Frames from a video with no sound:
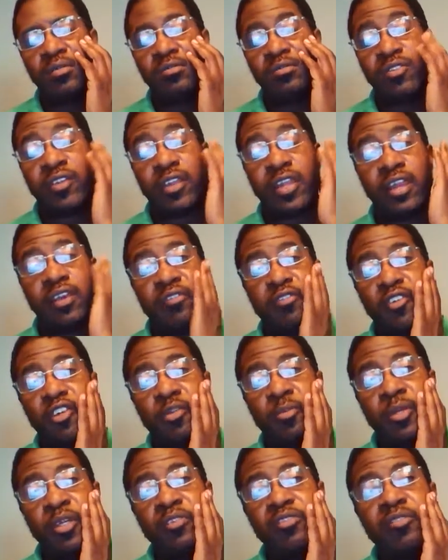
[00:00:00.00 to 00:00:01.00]
fill out a
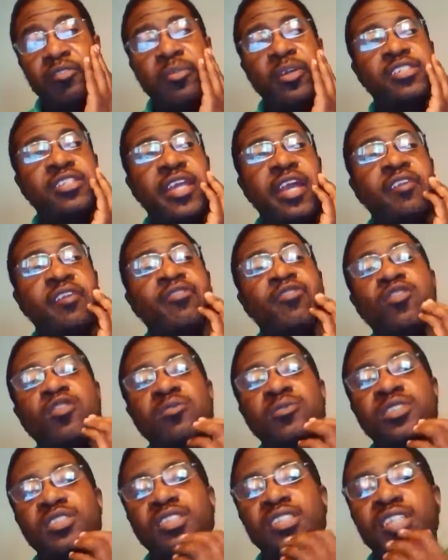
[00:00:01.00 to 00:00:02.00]
Freedom of Information Act
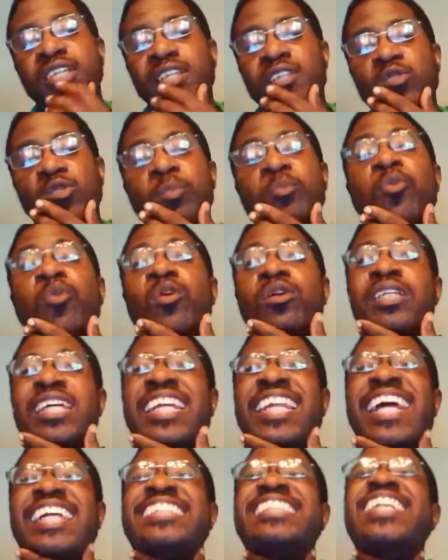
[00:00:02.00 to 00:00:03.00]
form just to get the report,
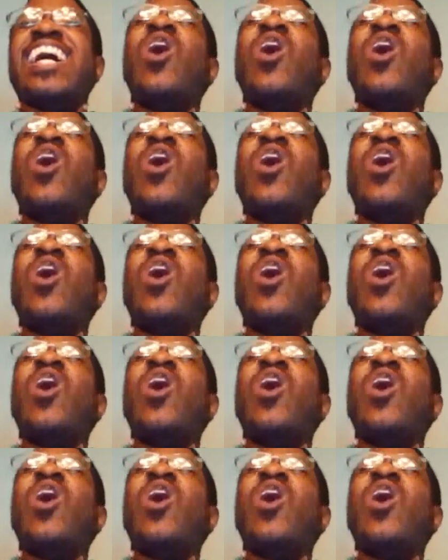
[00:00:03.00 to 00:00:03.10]
and that's